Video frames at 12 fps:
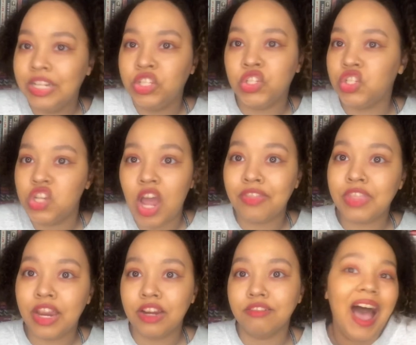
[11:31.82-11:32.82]
just not
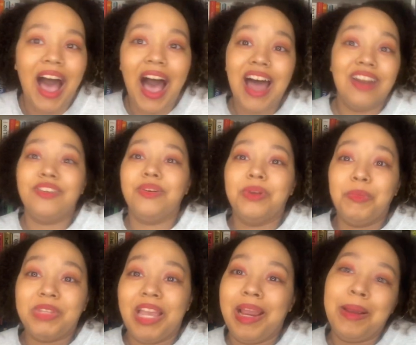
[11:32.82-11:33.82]
there. I don't know what I'm
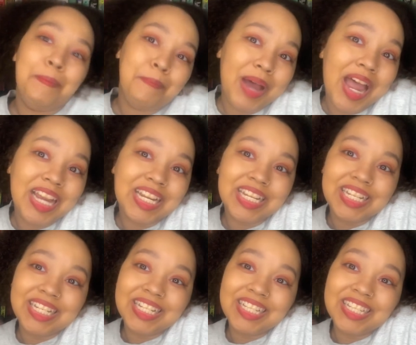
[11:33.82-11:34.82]
saying, but
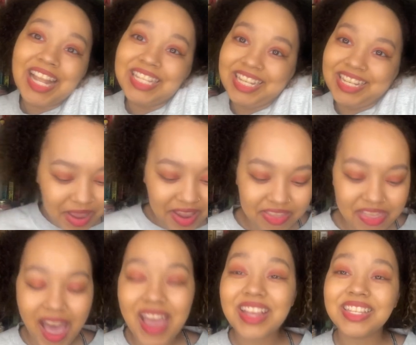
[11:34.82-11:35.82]
that's it.
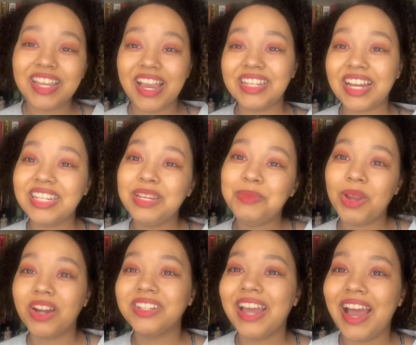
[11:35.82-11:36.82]
That is the
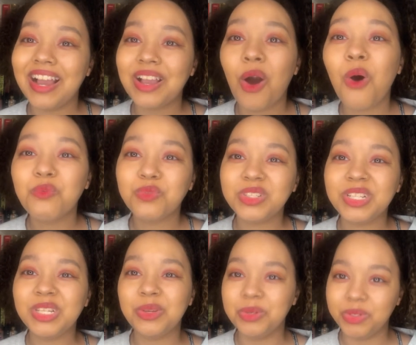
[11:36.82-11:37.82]
anti-TBR tag.
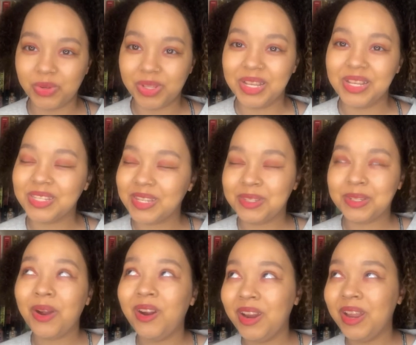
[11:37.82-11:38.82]
Hopefully you enjoyed this.
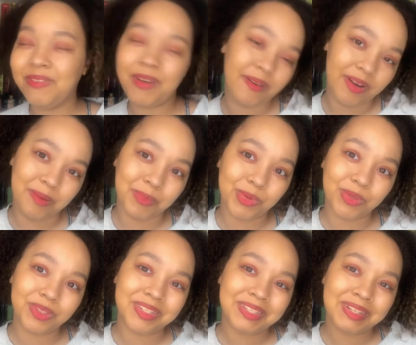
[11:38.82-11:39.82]
Sorry if I
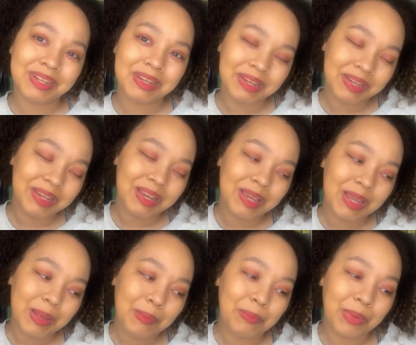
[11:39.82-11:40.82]
rambled.
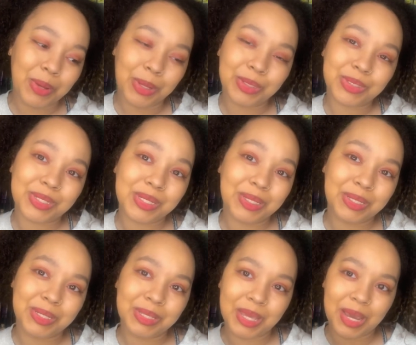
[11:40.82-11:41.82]
But
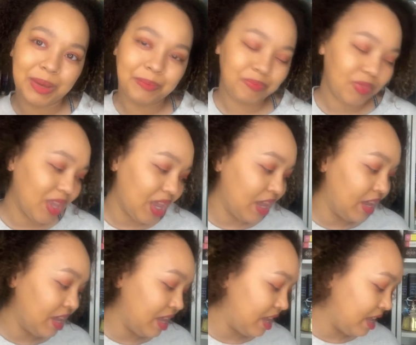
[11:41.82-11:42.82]
yeah.
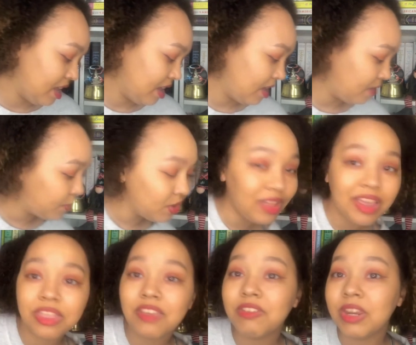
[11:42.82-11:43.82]
If you
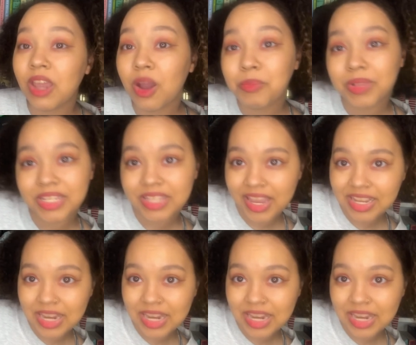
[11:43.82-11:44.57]
liked the video, please like it down